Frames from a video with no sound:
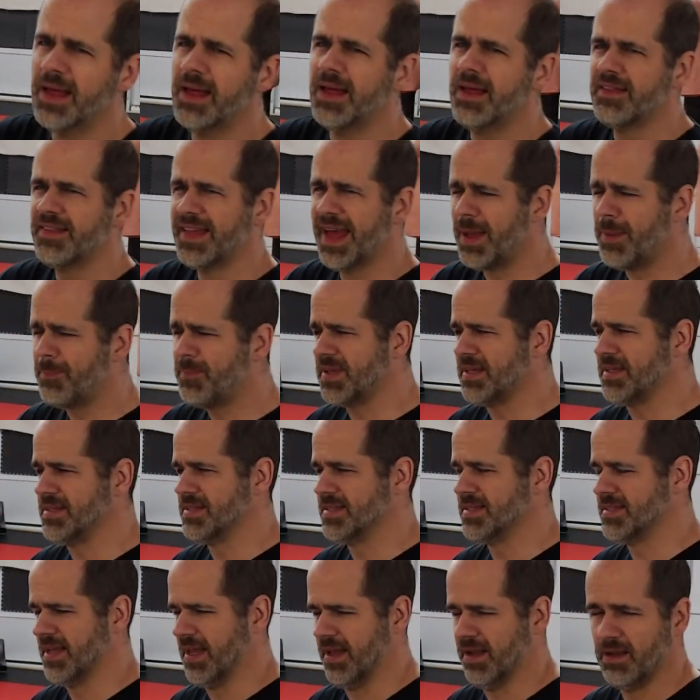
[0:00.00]
That being
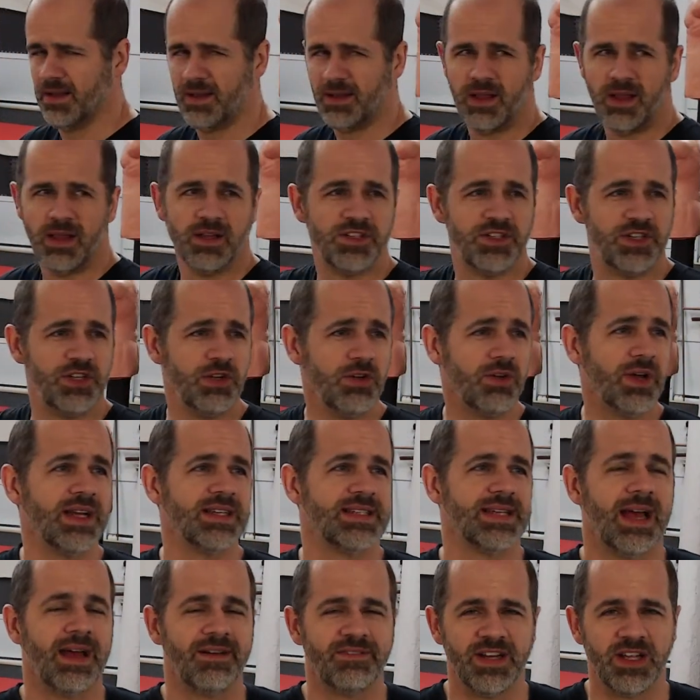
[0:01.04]
said, do you guys
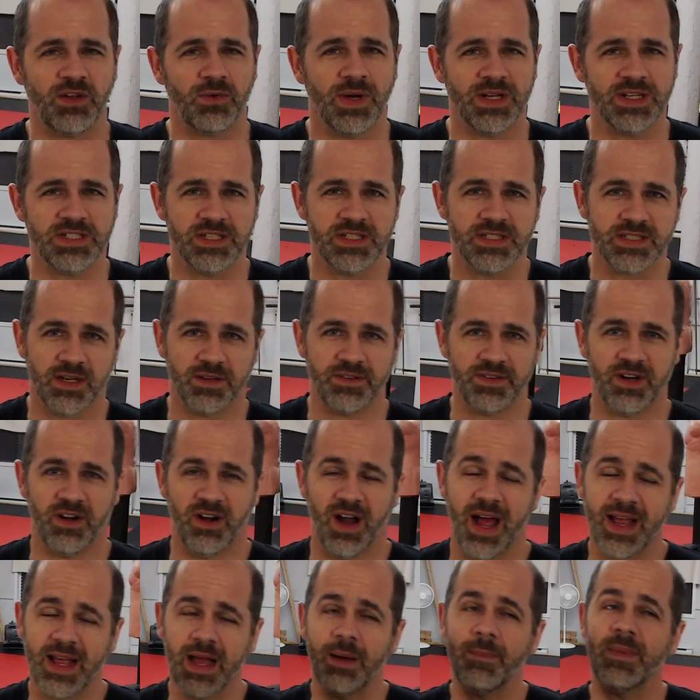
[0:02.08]
have any questions out there?
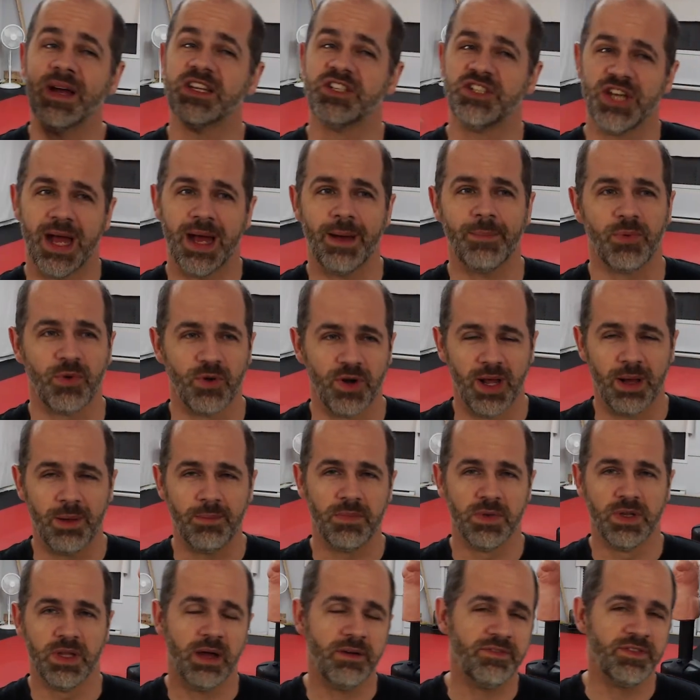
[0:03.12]
I got my chat board
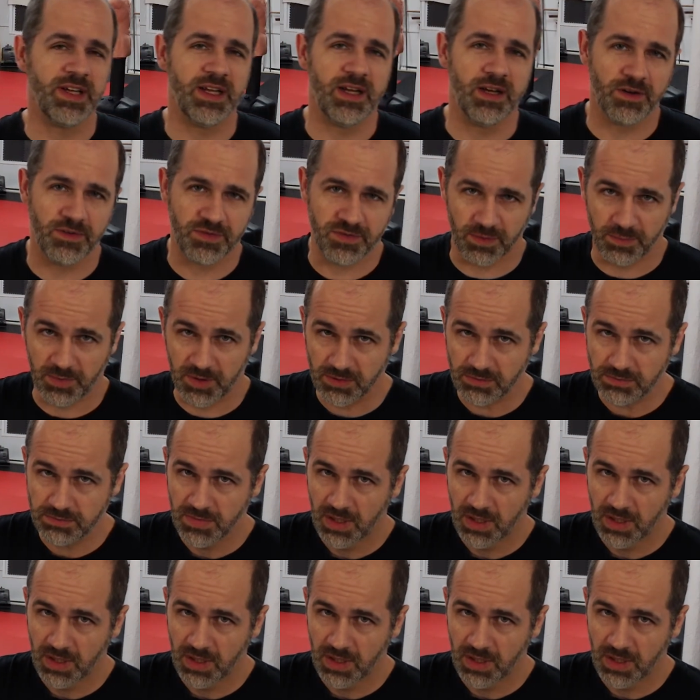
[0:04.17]
up. Love to hear from you.